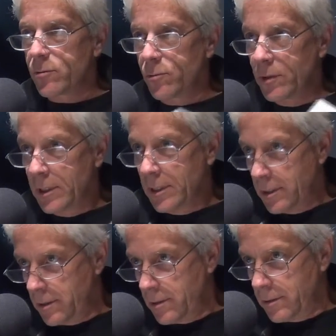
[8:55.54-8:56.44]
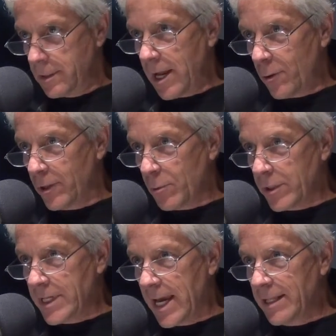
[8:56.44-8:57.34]
to not only
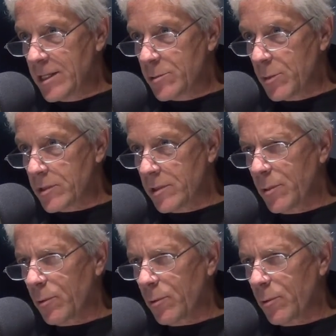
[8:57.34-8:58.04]
retain these missiles,